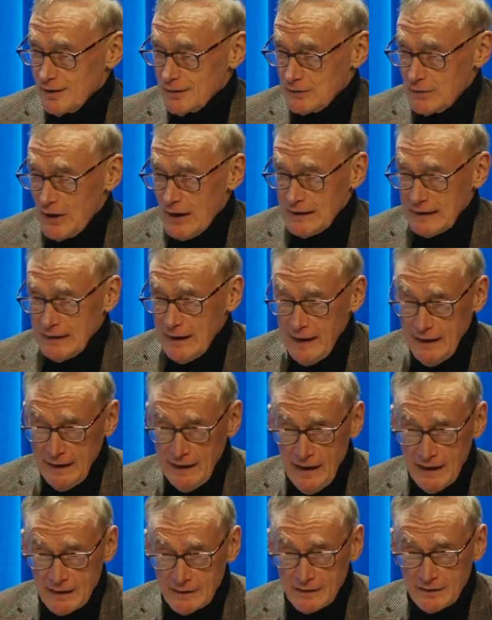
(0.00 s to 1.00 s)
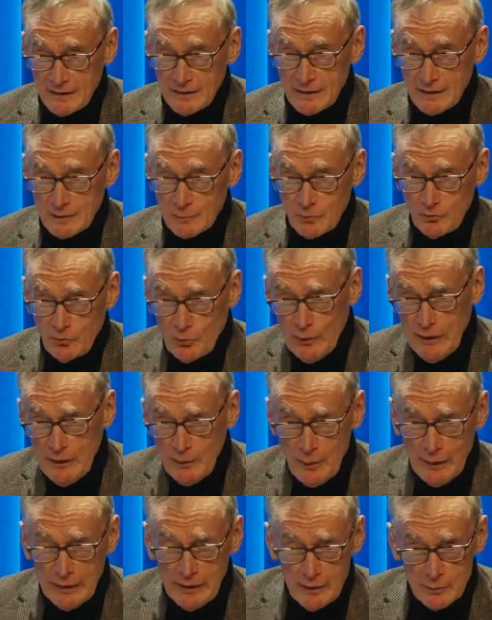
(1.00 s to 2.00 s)
1988, before
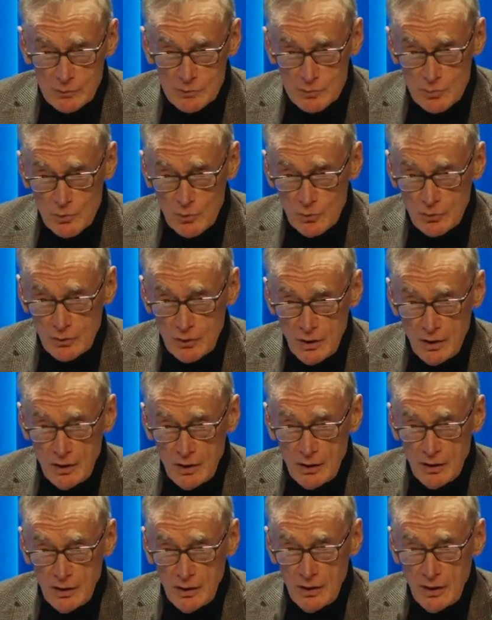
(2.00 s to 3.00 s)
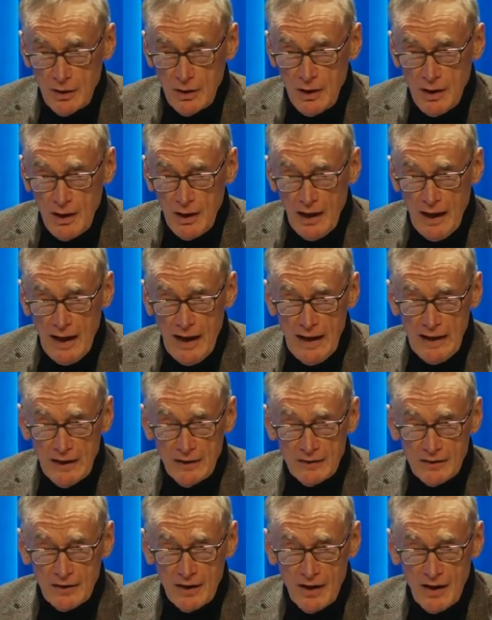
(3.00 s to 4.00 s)
anyone here was born.
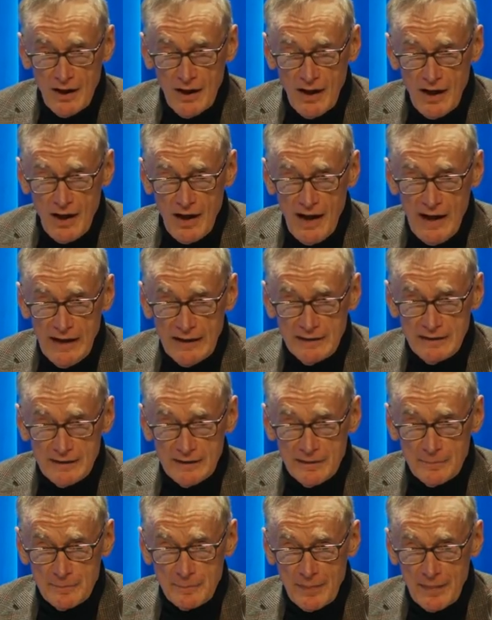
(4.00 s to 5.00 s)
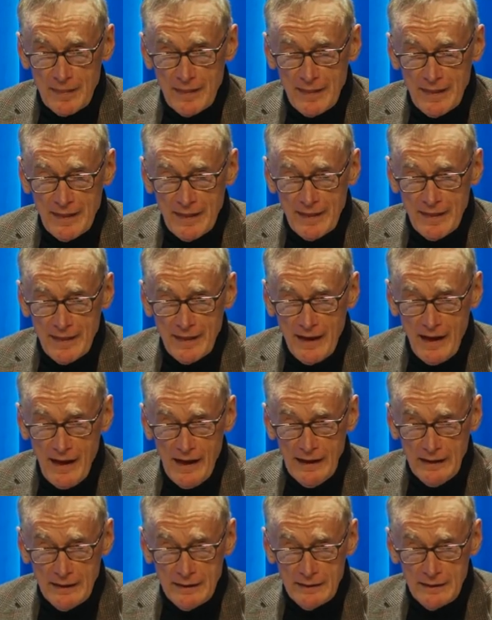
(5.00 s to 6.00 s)
And I'd,
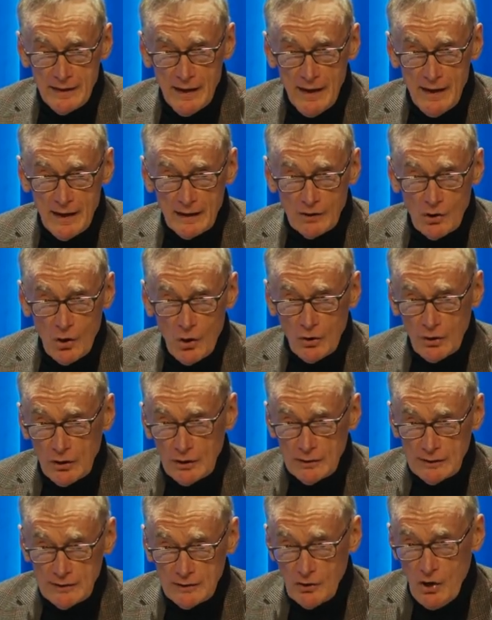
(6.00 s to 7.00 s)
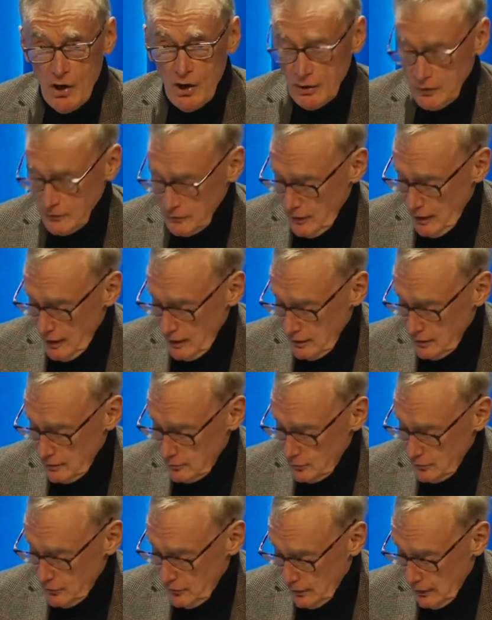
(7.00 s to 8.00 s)
I'd uh, gone on a little holiday
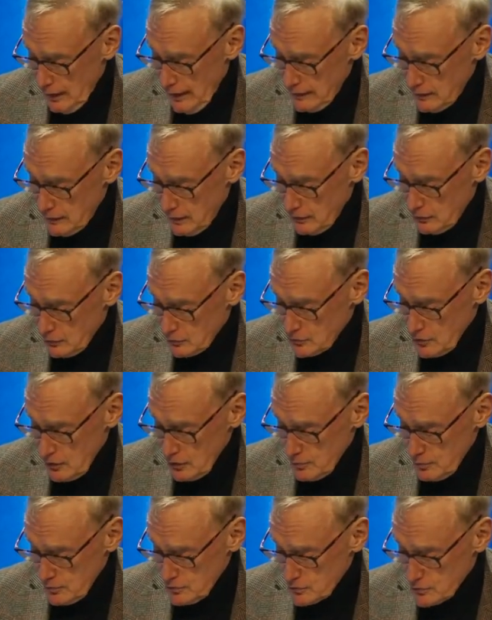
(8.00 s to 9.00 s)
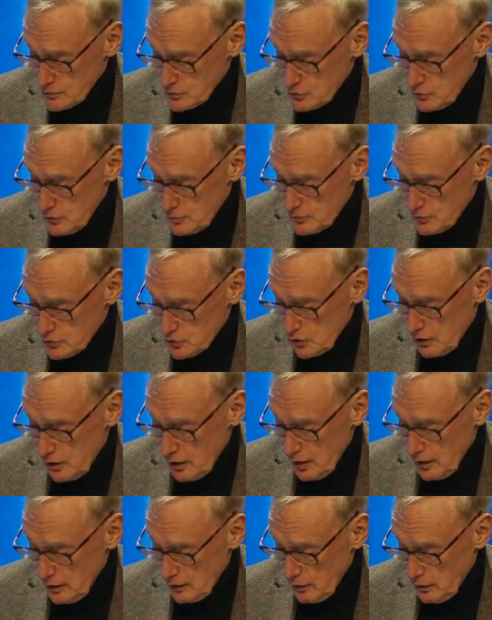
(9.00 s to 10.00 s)
with Helena, who was on a business trip to
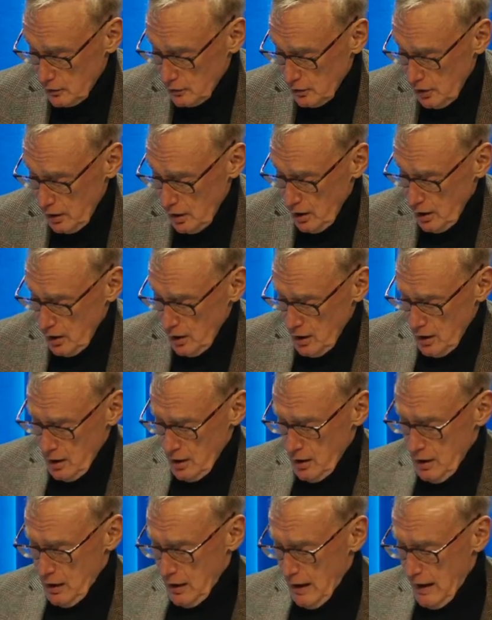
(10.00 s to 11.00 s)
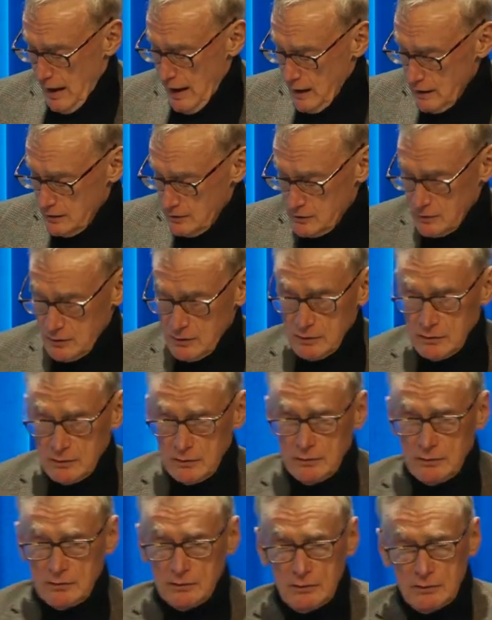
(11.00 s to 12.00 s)
Chicago, and
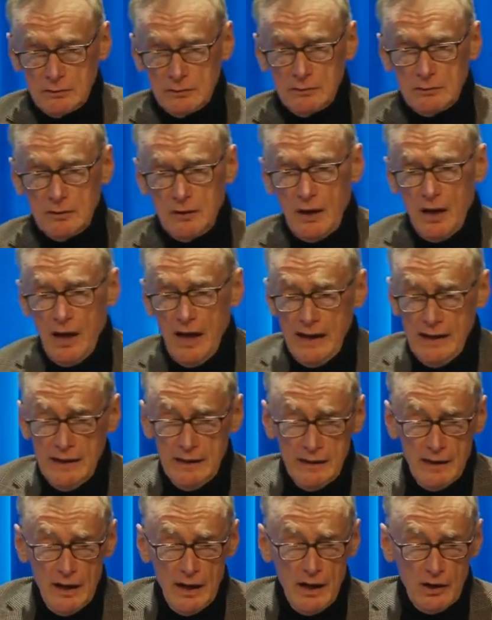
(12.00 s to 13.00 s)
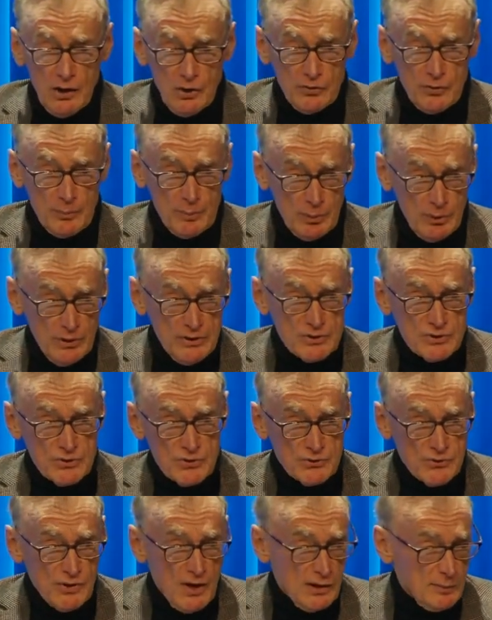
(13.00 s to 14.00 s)
I, uh, I got the police to
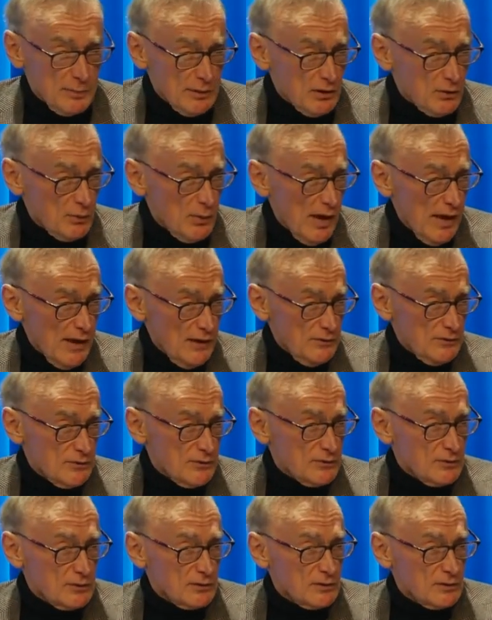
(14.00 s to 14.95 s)
take me around